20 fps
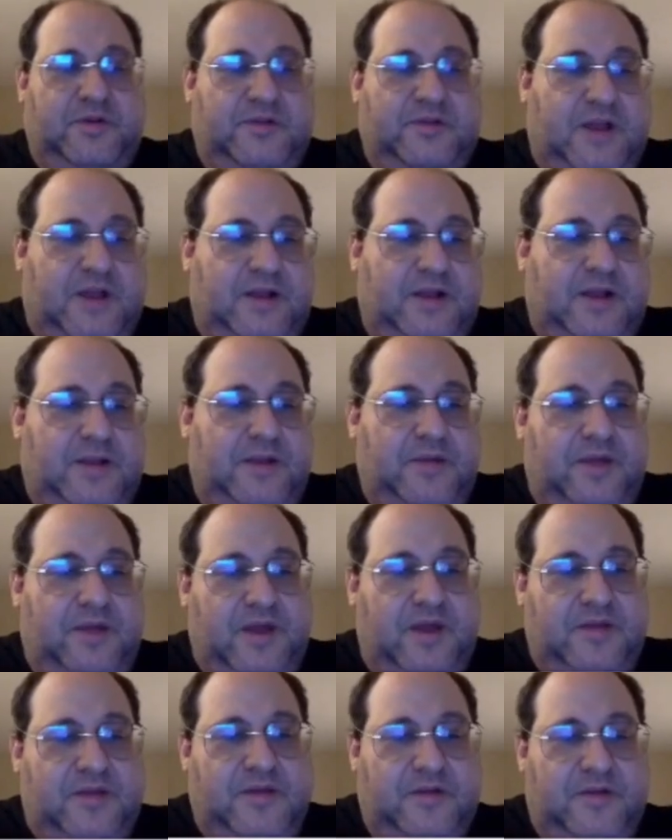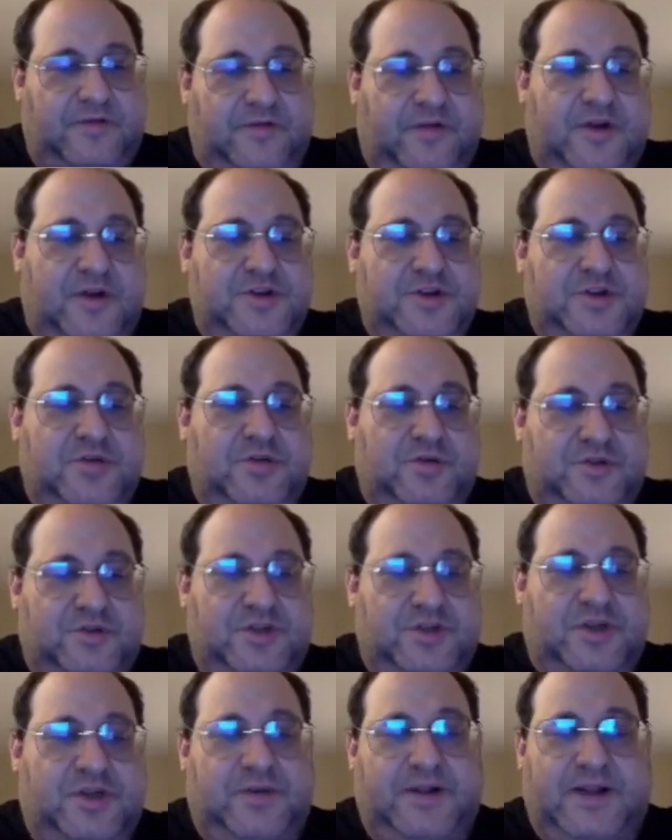client library has a function called
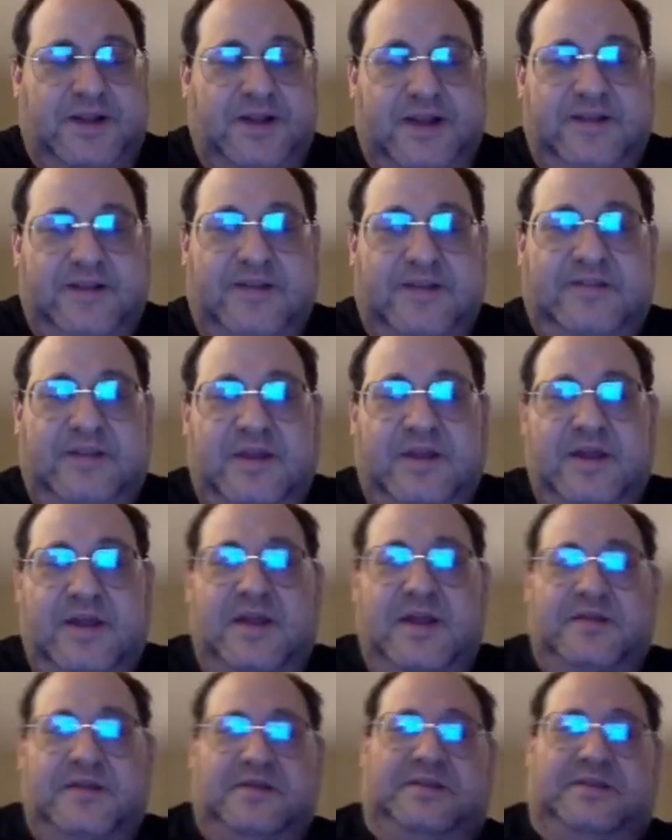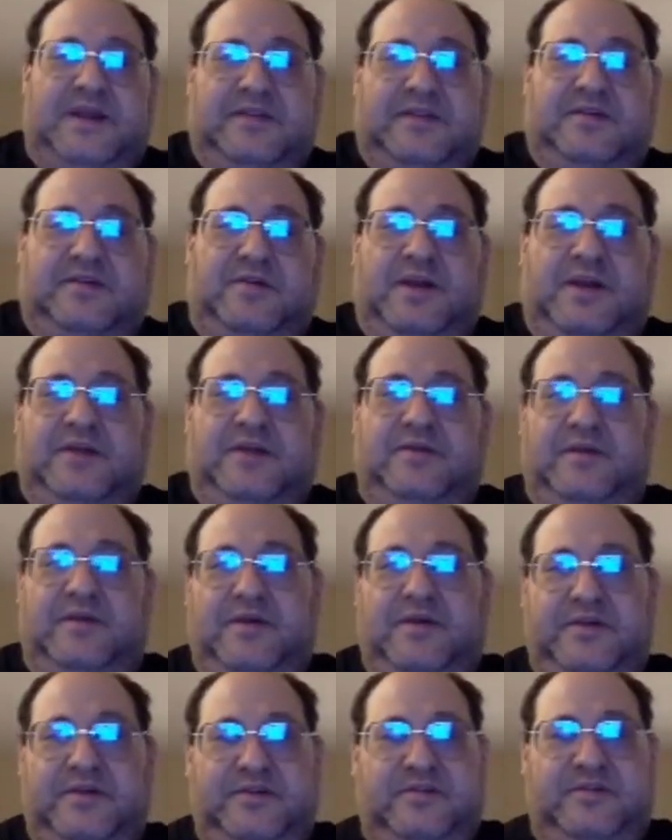generate latest that takes a collector
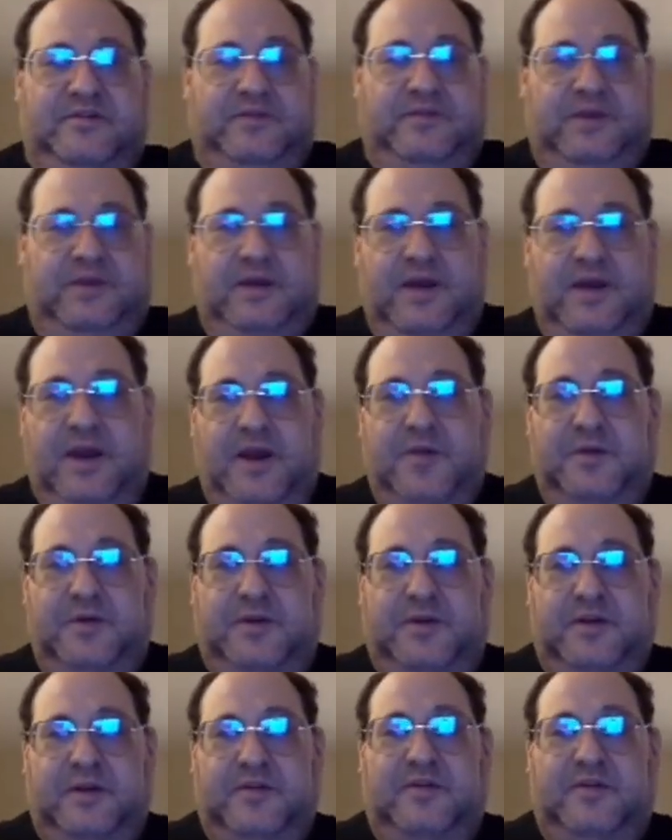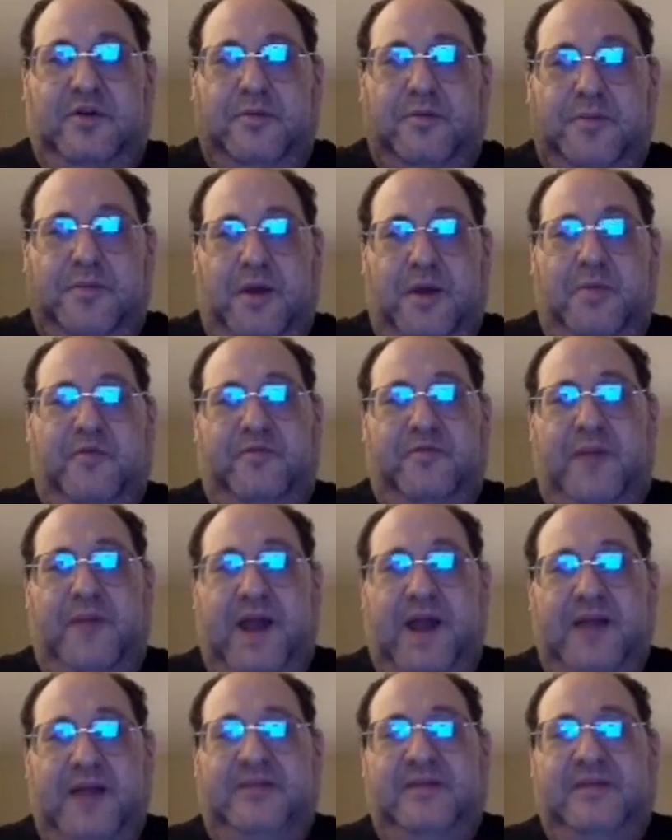registry and returns to you a blob of
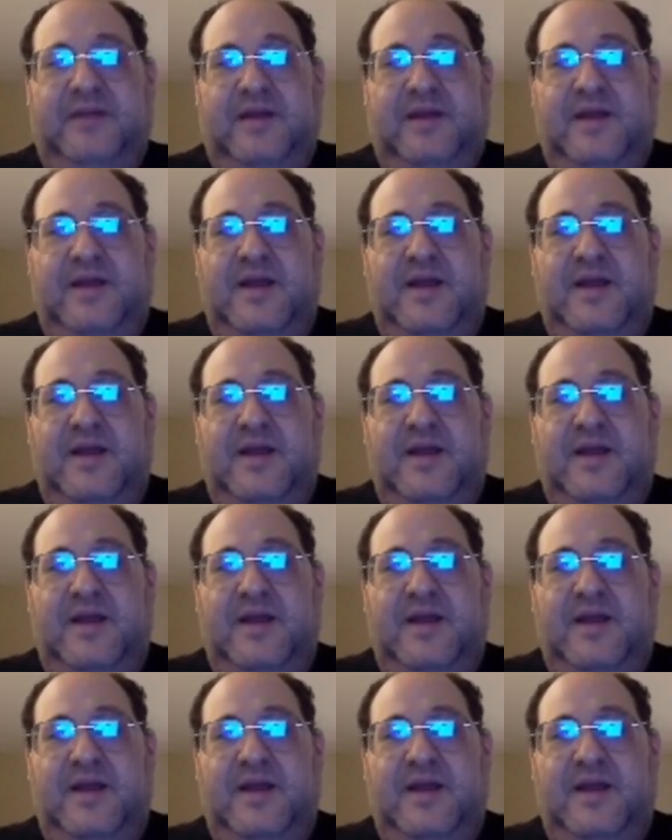byte.